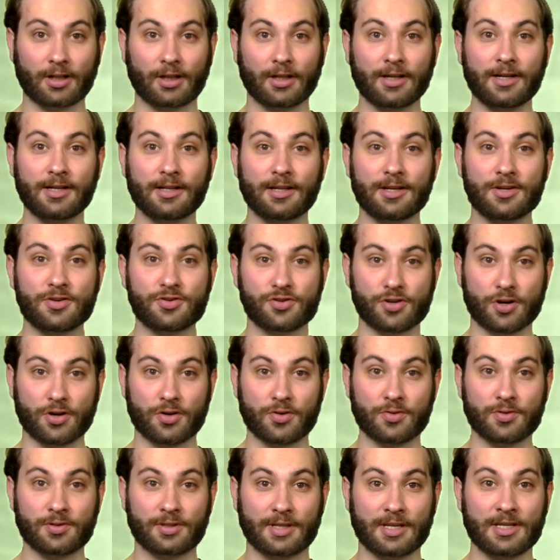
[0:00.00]
clearly
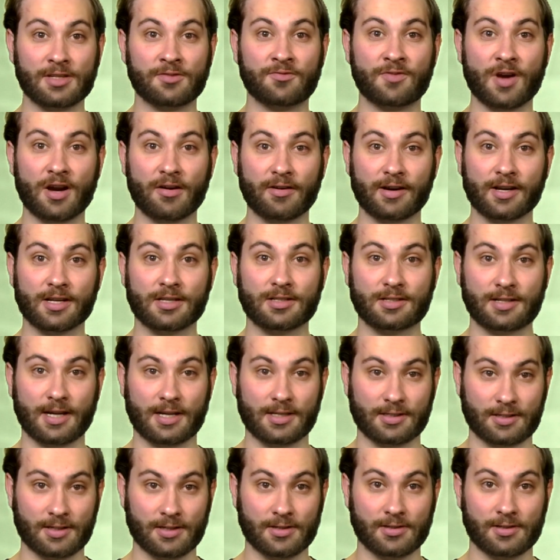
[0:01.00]
shows these various
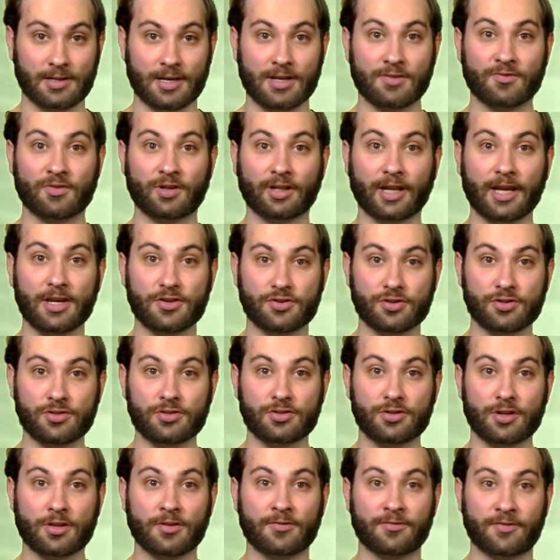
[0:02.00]
tenses in
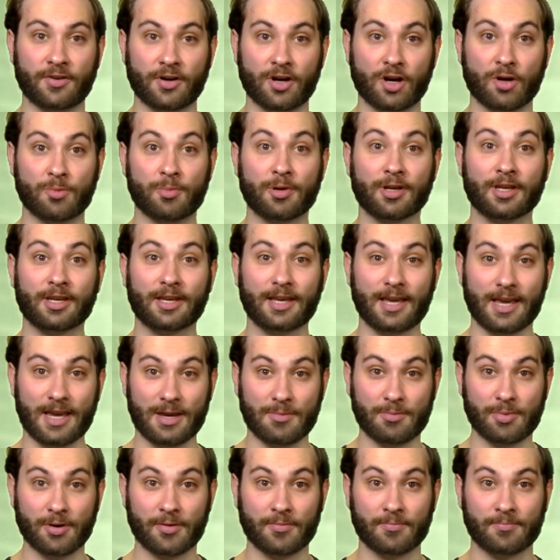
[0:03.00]
relation to the verb
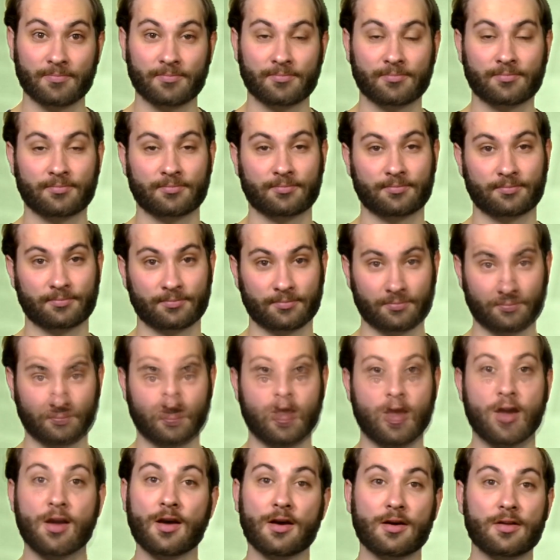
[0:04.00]
keep.
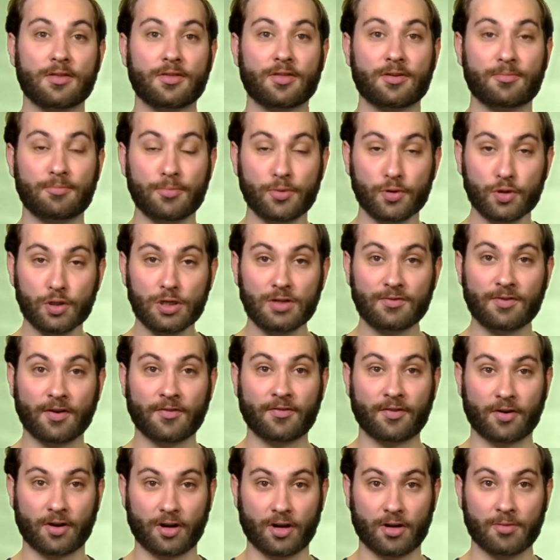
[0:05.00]
The mood of a
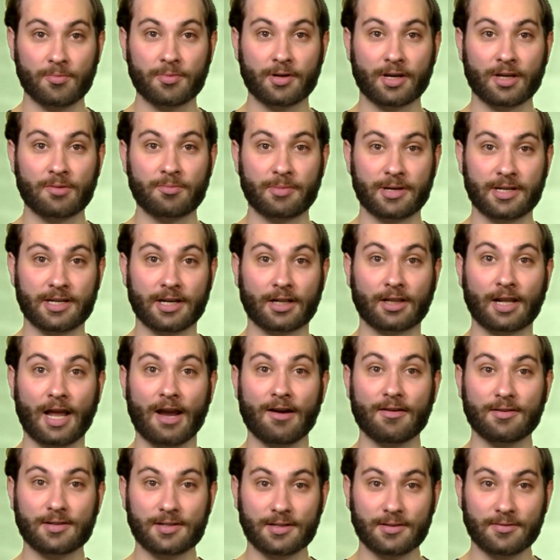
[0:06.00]
verb can be
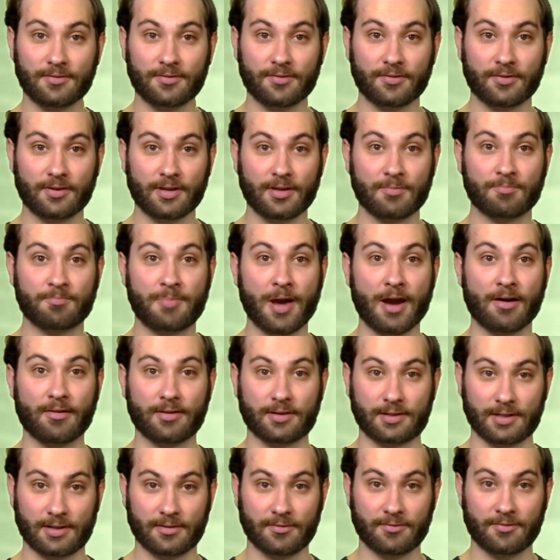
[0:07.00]
declarative,
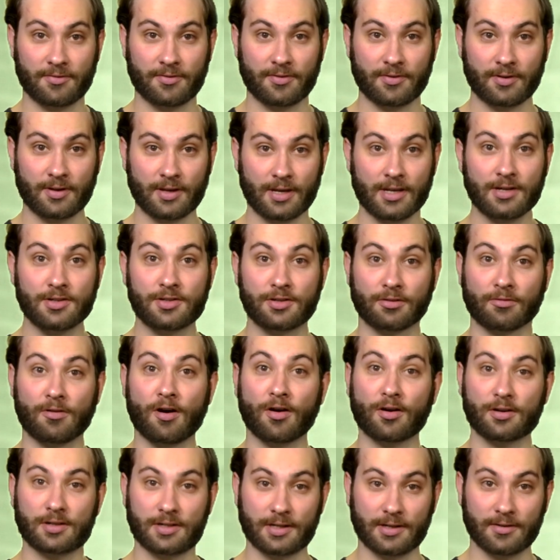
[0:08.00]
imperative,
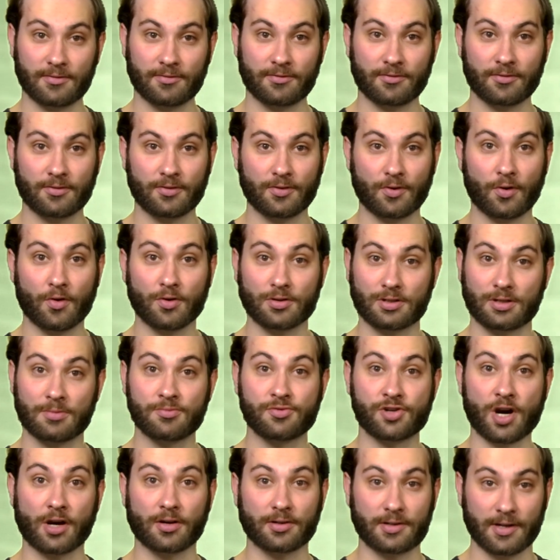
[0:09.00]
interrogative, or
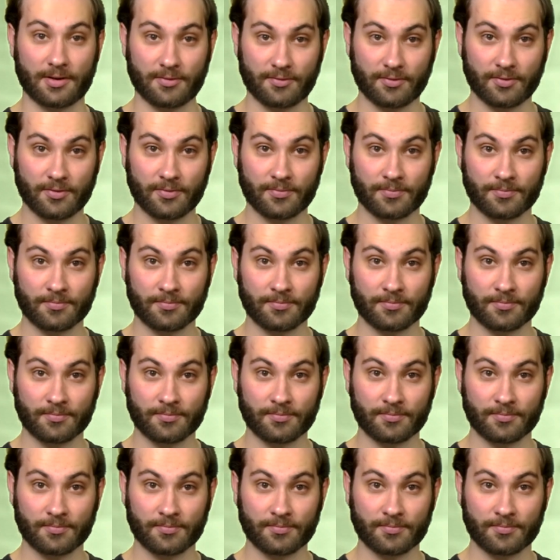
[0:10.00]
subjunctive.